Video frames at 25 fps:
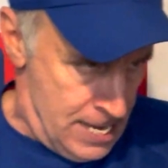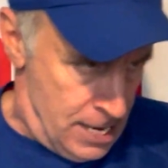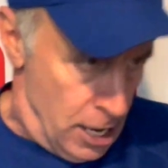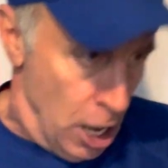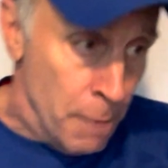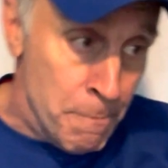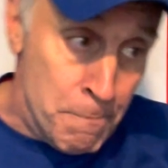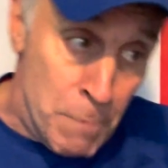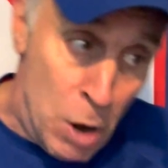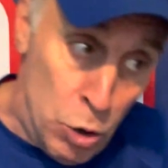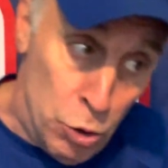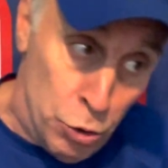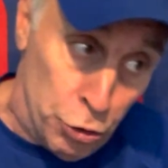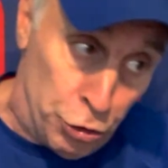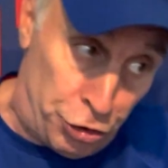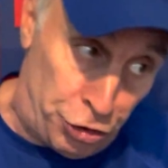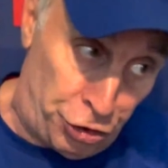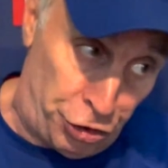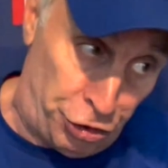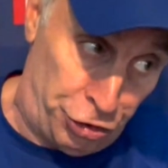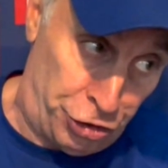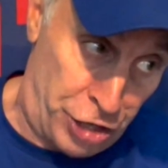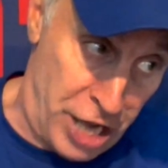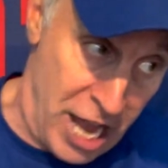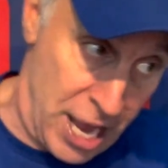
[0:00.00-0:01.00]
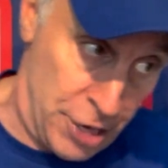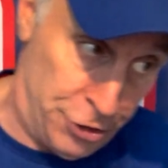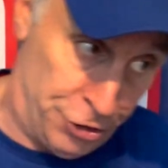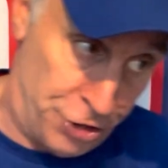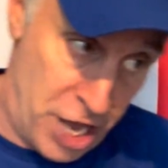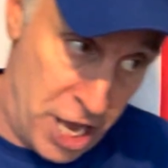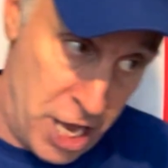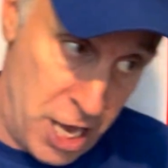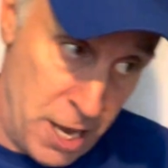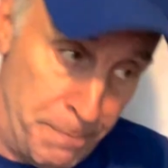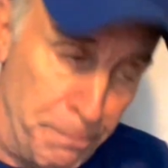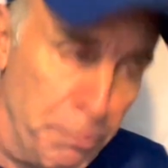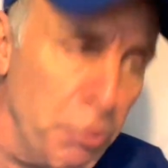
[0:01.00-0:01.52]
a moose has
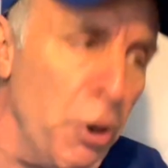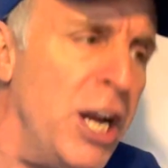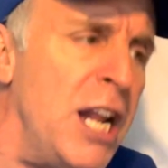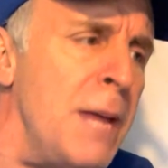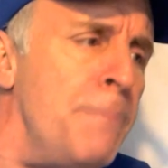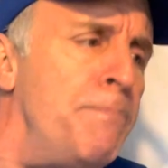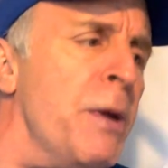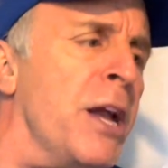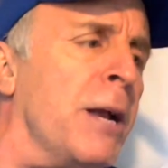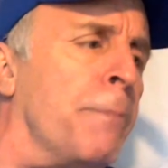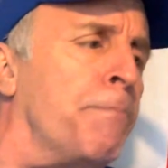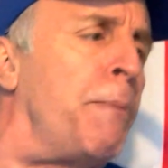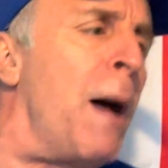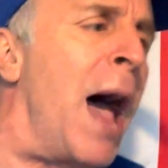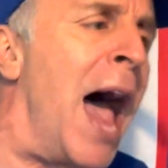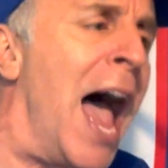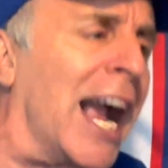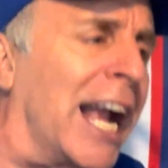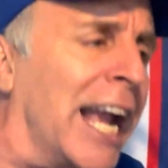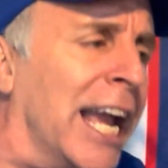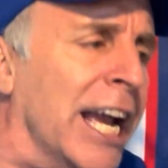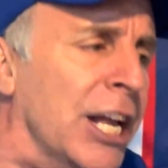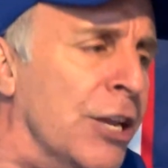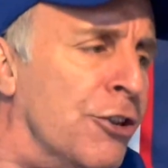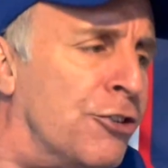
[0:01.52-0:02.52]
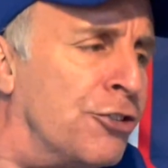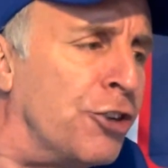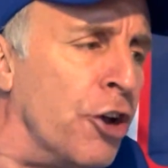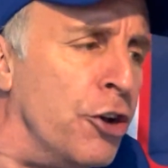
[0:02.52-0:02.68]
a pretty big package,